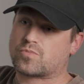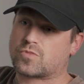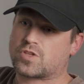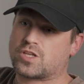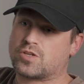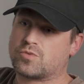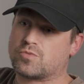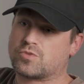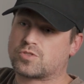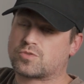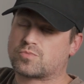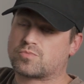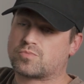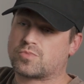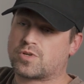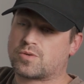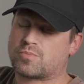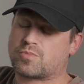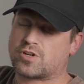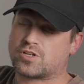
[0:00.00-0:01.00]
he was
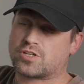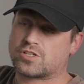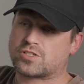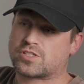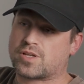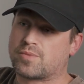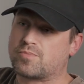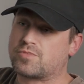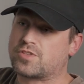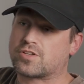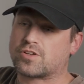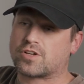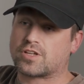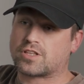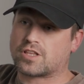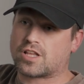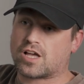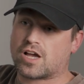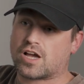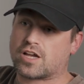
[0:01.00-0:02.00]
a part of something
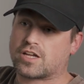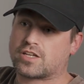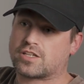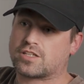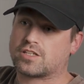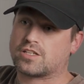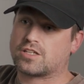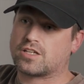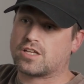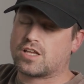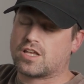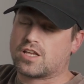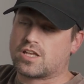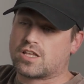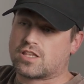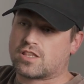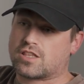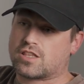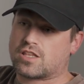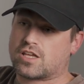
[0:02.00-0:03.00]
online,
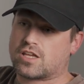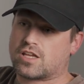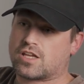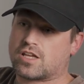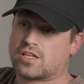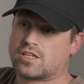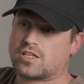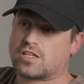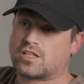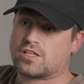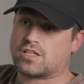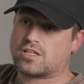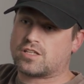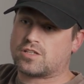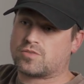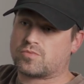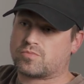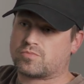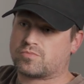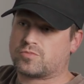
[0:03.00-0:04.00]
and
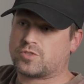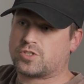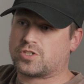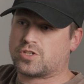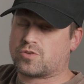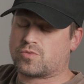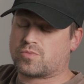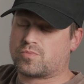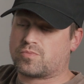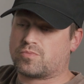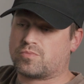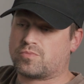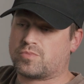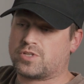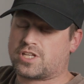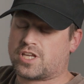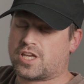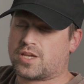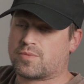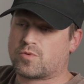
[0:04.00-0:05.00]
he,
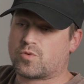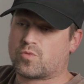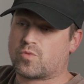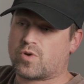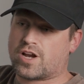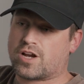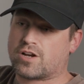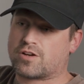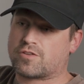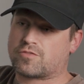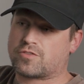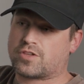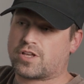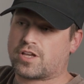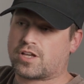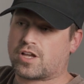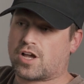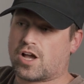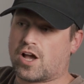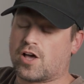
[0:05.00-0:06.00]
became aware of,
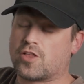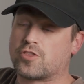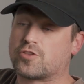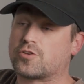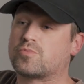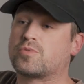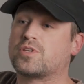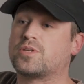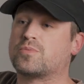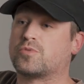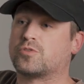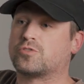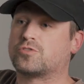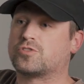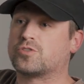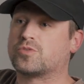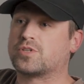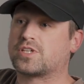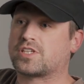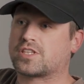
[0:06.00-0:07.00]
other people
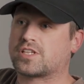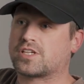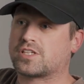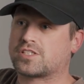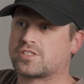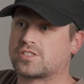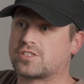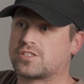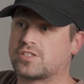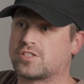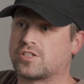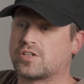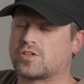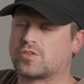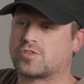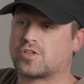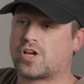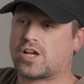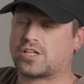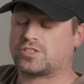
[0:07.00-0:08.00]
doing this,
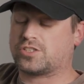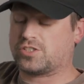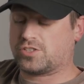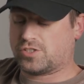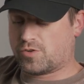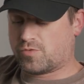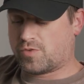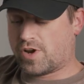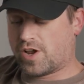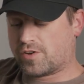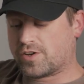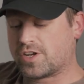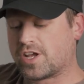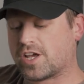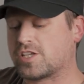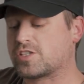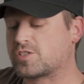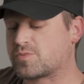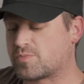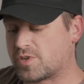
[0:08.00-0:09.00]
not just around
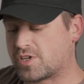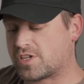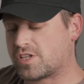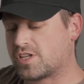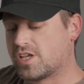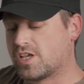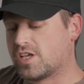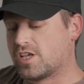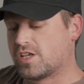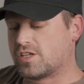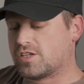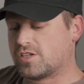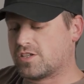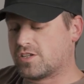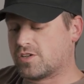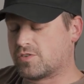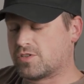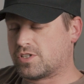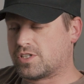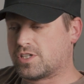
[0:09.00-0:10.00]
us, but,
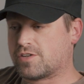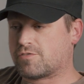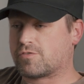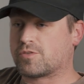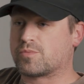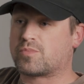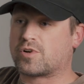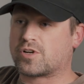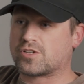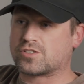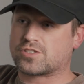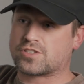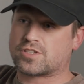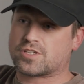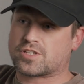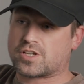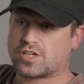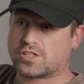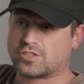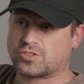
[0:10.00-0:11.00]
in different parts of
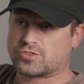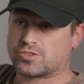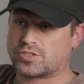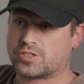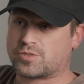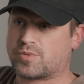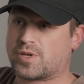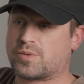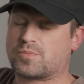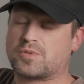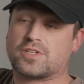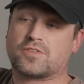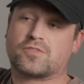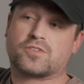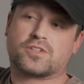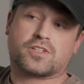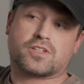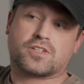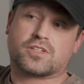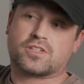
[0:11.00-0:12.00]
the country, maybe
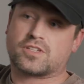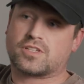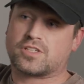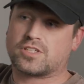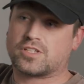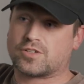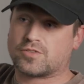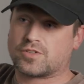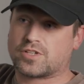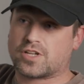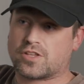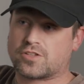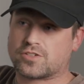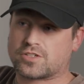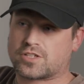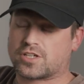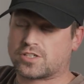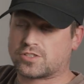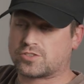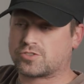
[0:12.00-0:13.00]
even, in
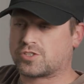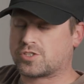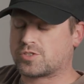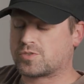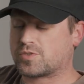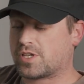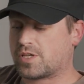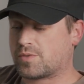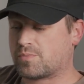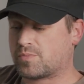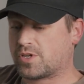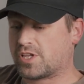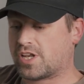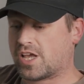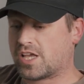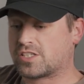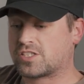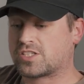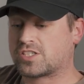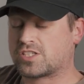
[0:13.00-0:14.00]
other countries, but
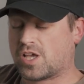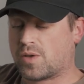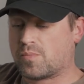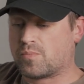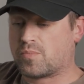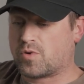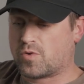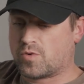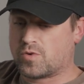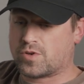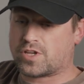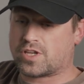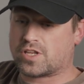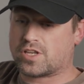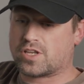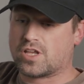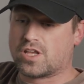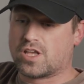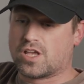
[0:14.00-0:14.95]
at some point,